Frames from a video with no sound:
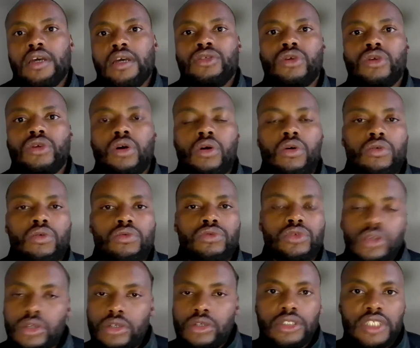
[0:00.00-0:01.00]
So
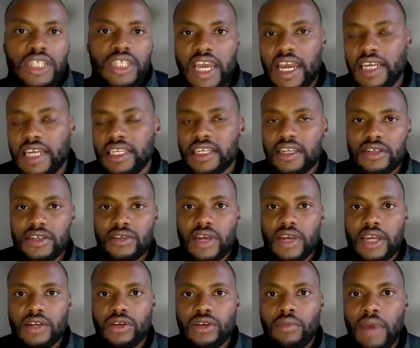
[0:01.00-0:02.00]
you could enter a
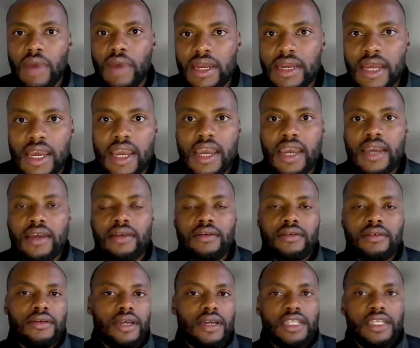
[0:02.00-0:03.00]
trade on Monday
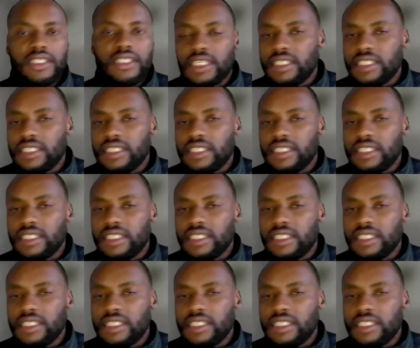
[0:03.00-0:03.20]
and